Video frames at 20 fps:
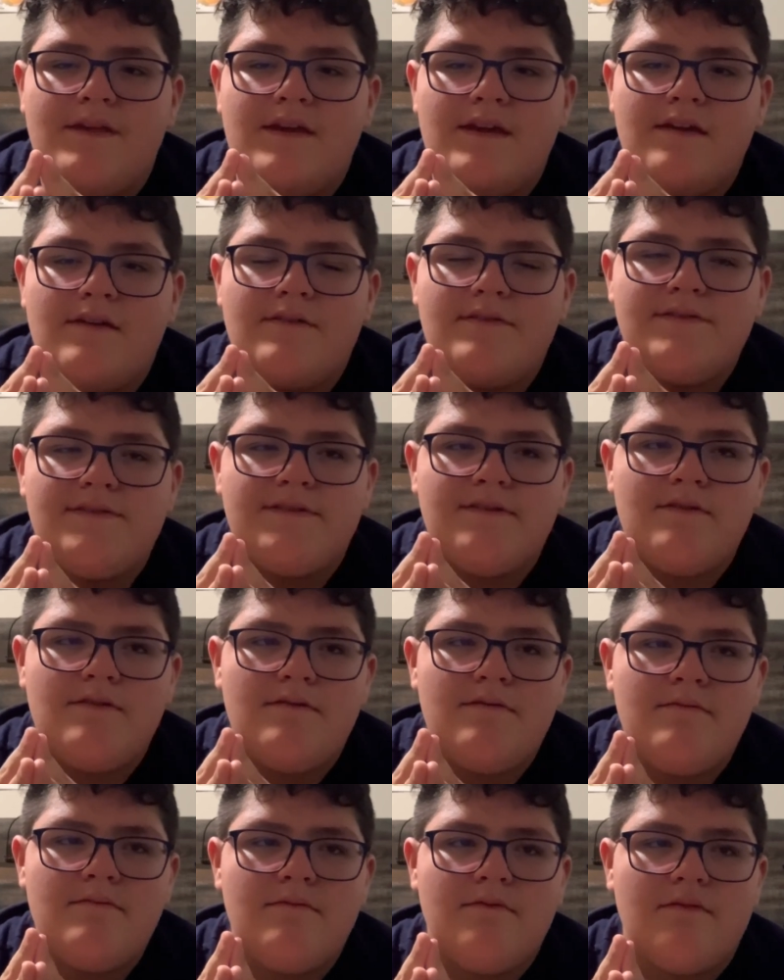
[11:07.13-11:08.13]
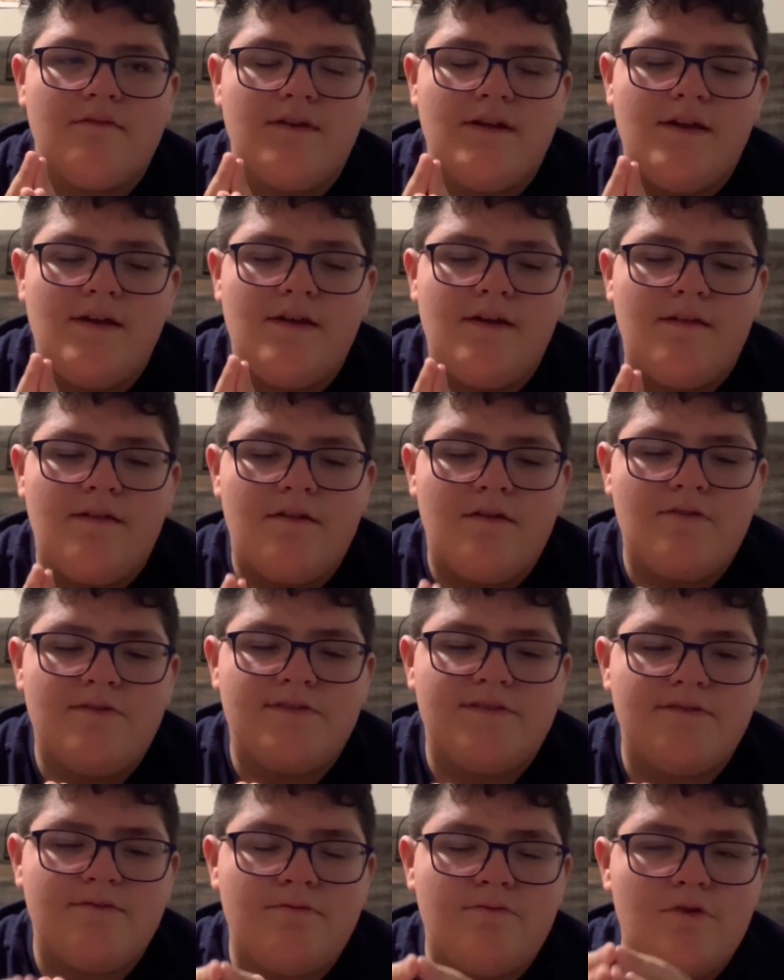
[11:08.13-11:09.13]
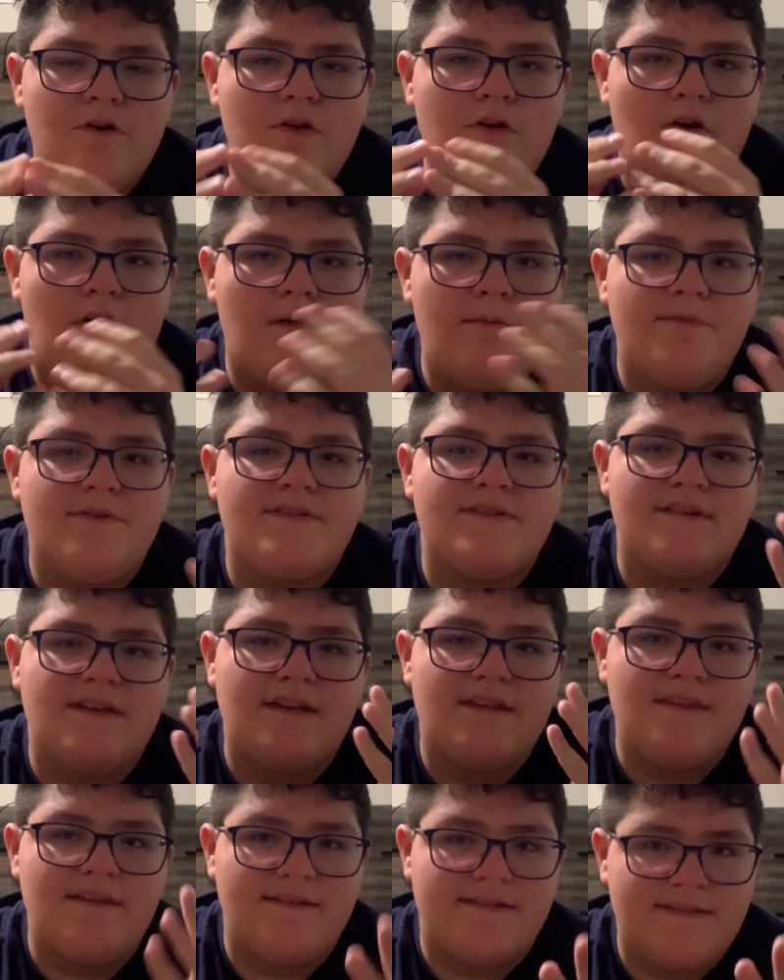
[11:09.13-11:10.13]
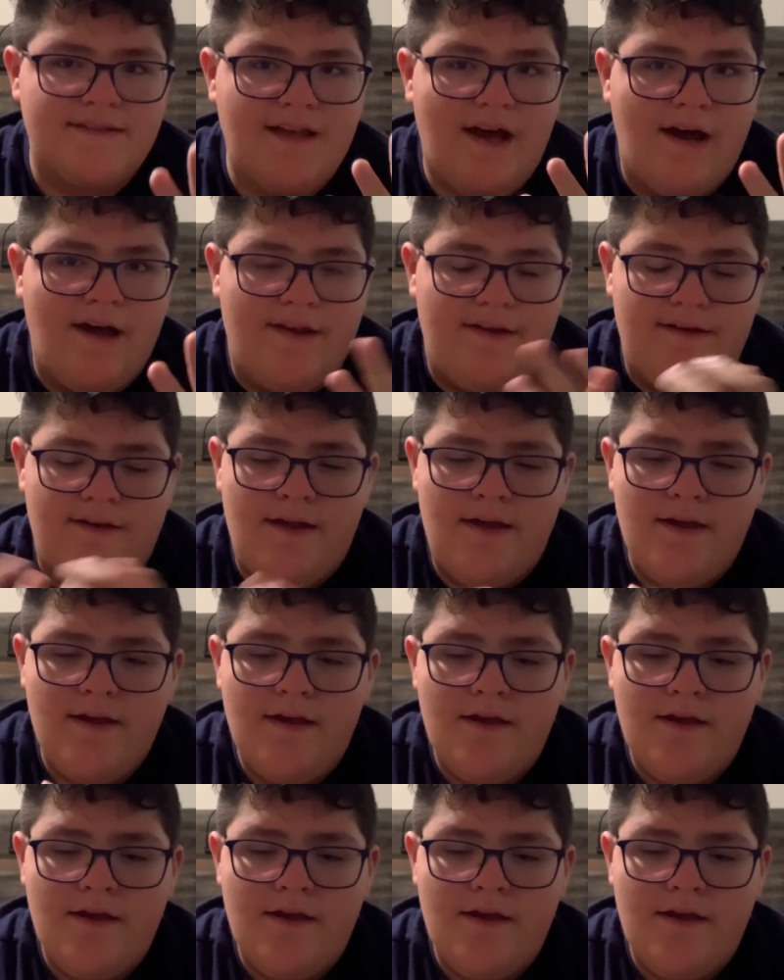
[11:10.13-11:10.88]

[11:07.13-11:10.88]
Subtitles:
also work almost like the sun,